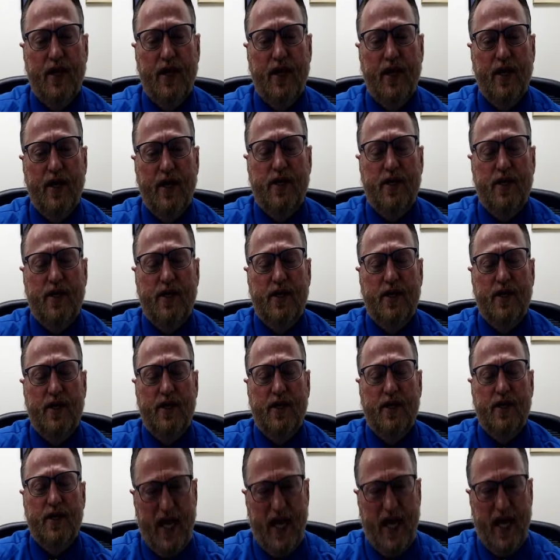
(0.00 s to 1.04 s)
See, all those
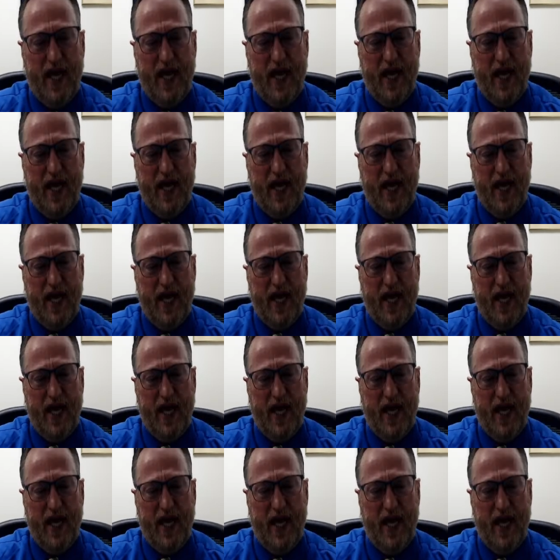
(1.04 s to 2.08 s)
hackers out there
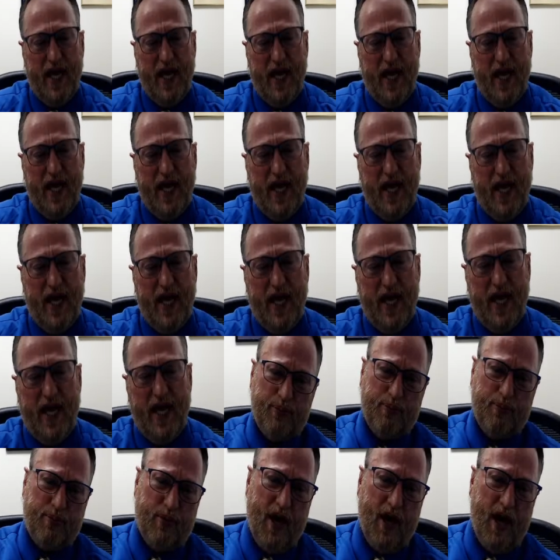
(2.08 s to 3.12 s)
today, there's a
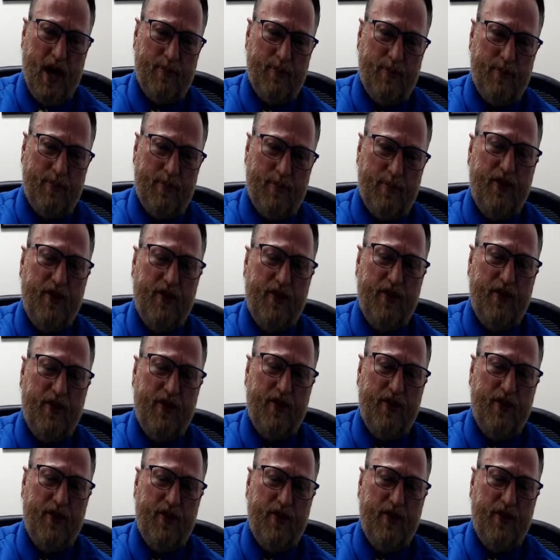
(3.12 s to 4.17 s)
problem. They're hacking
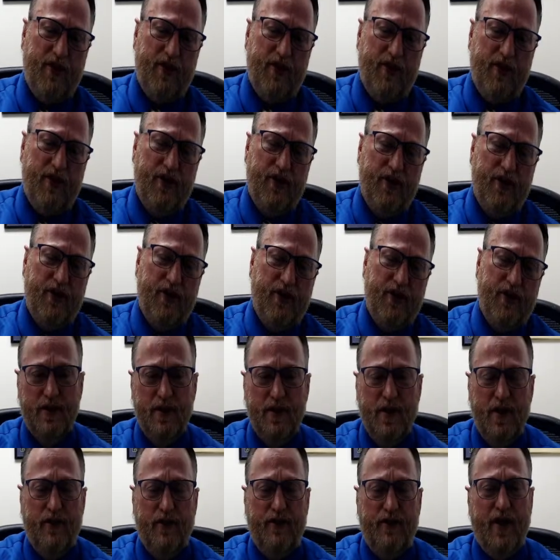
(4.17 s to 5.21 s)
credit bureaus.
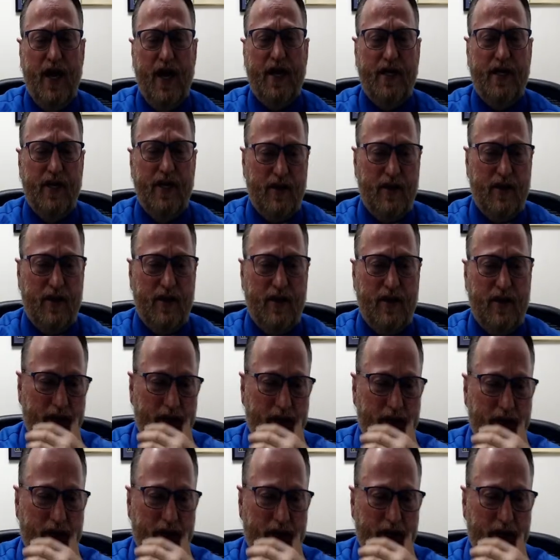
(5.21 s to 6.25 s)
They're hacking credit
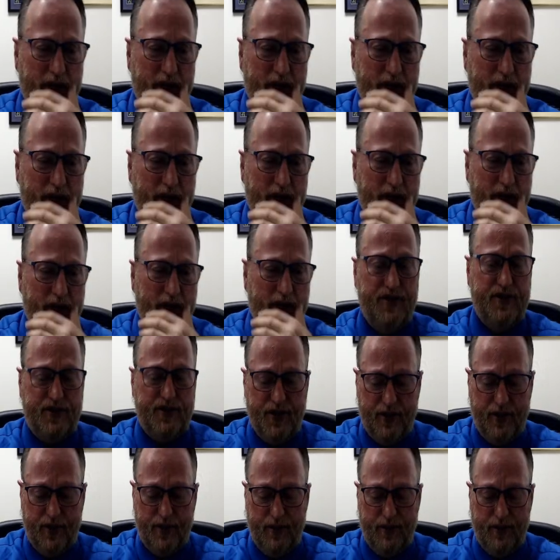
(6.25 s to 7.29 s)
cards and companies
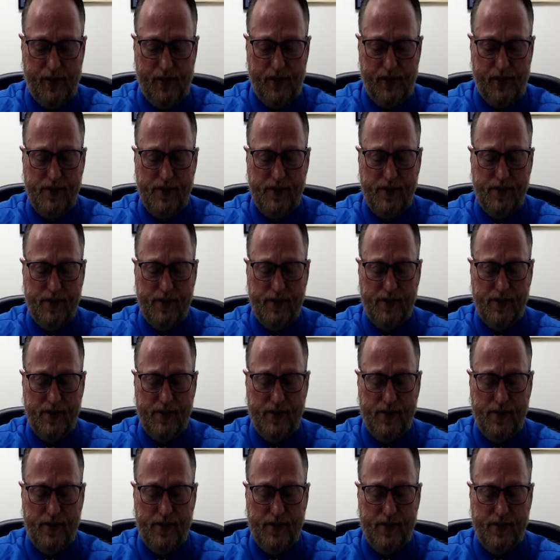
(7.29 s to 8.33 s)
too. I
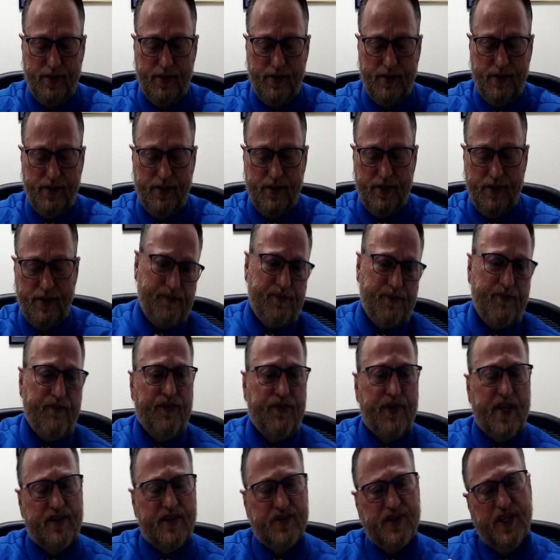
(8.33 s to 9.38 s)
like Zelle.
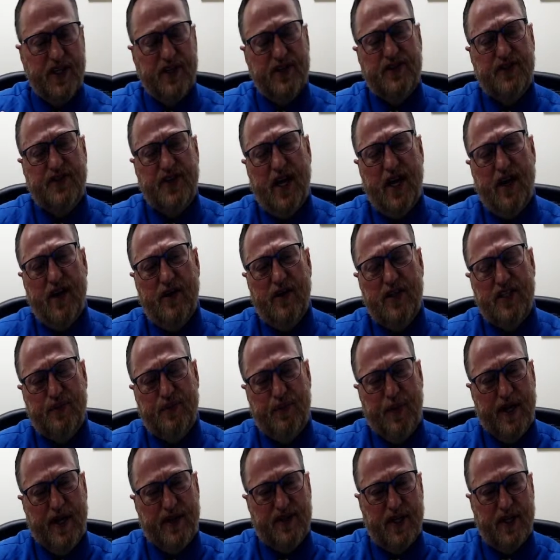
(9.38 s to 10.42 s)
See, Zelle is
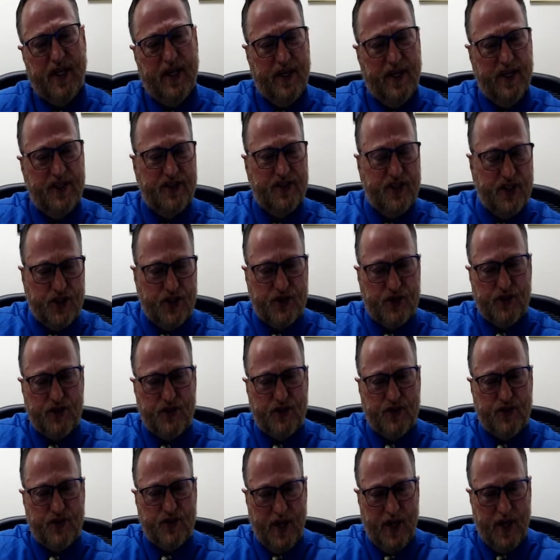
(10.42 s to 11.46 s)
basically an instant
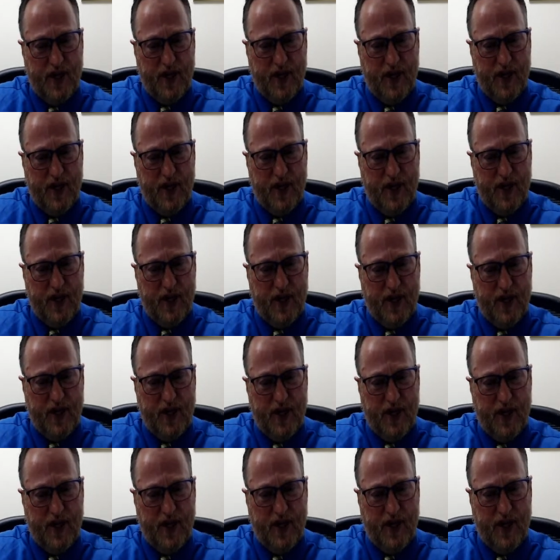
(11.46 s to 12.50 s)
transfer of money and they can't
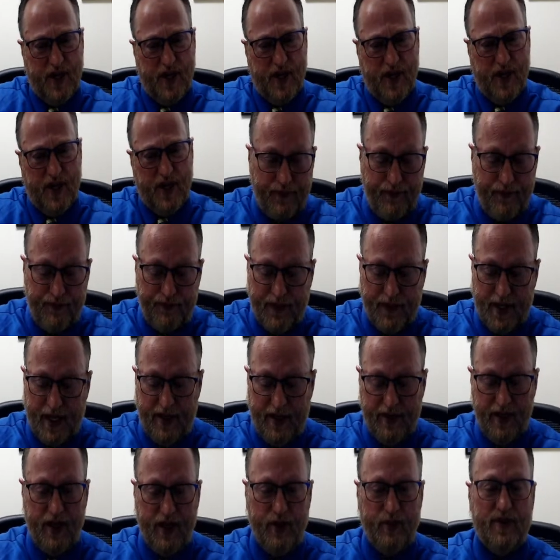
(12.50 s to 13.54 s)
hack it. In
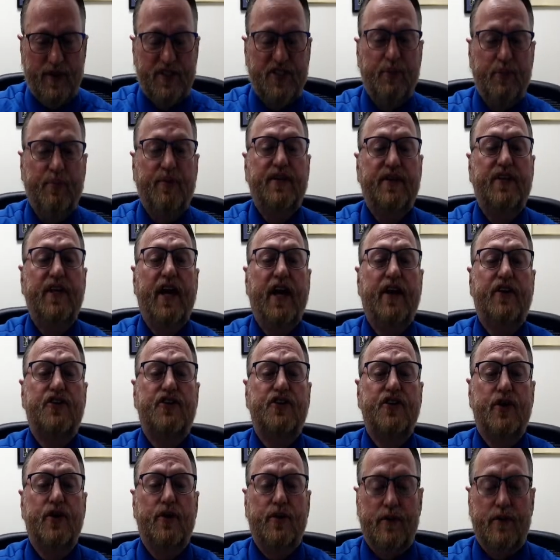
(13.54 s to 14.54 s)
other words, it protects you.